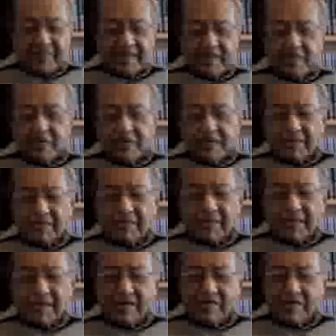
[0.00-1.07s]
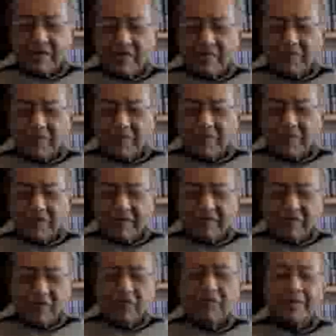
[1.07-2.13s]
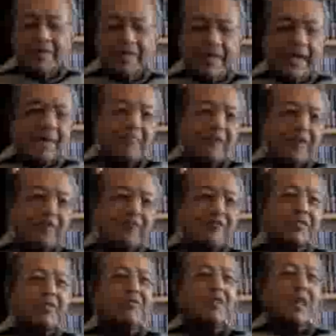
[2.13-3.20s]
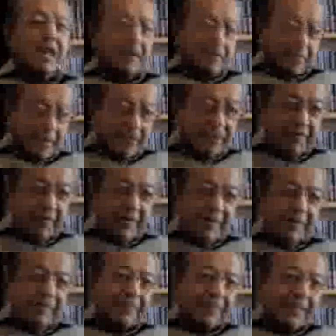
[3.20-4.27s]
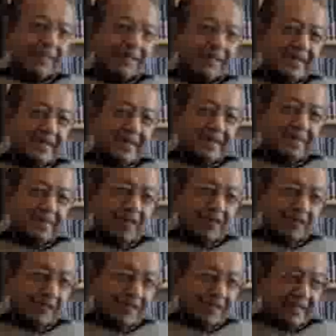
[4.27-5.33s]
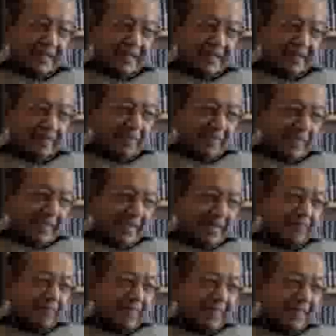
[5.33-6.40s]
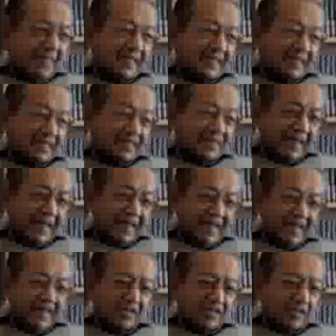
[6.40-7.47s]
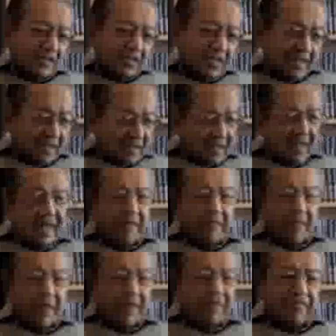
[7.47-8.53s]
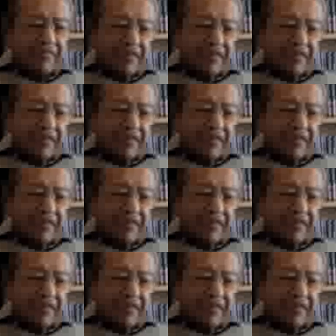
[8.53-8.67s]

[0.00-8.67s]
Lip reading: there was a period when we were following the IMF without the IMF. You see, because the then Minister of Finance thought that the IMF